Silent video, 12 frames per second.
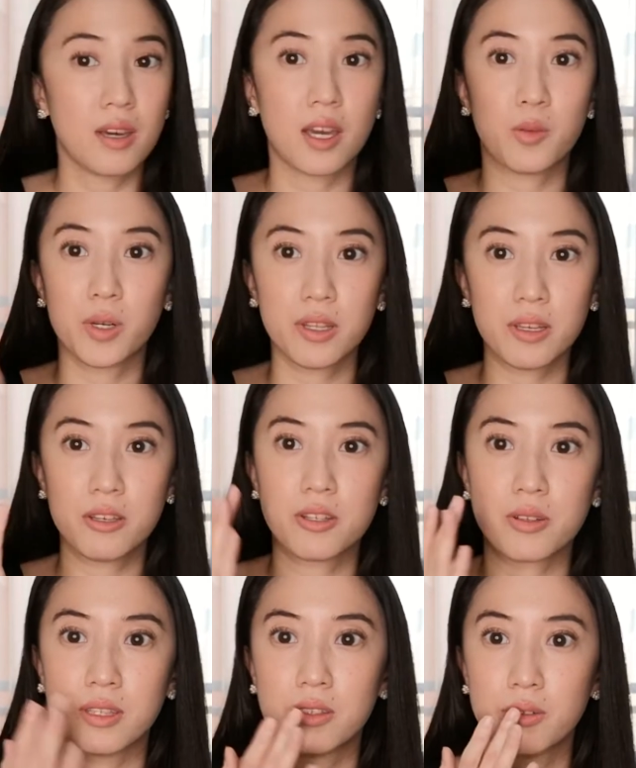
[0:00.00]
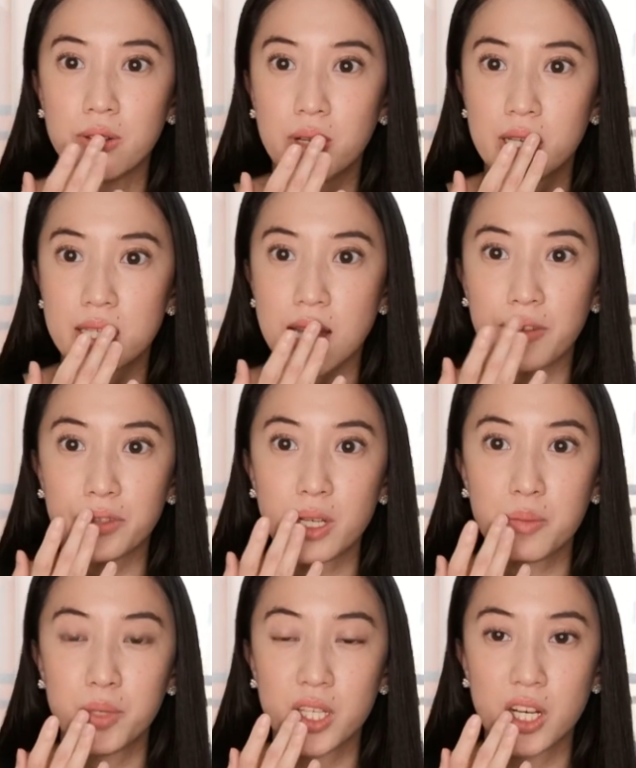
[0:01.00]
And what I usually do is after I
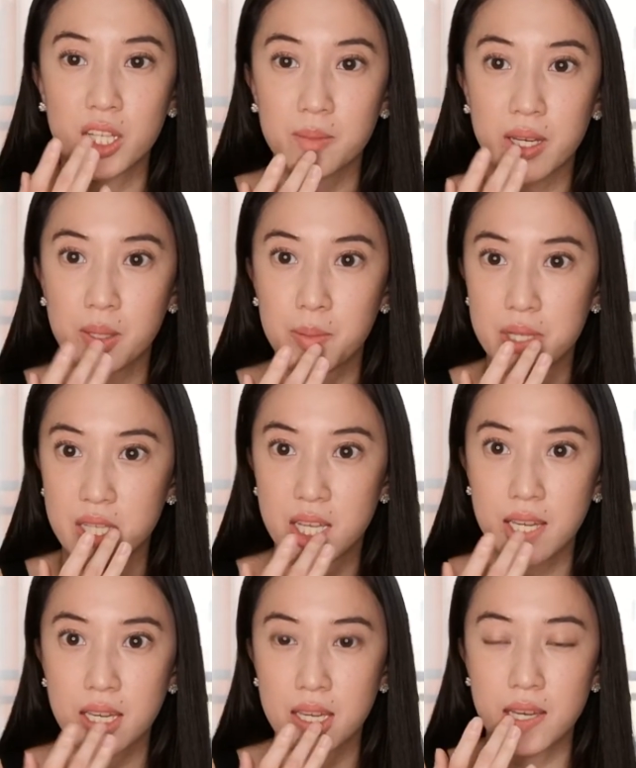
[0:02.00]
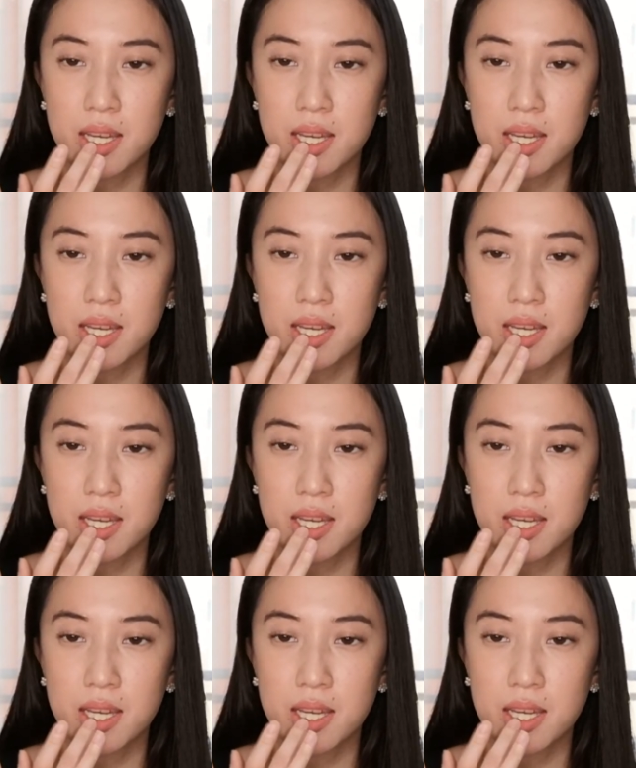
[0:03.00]
put on my lipstick,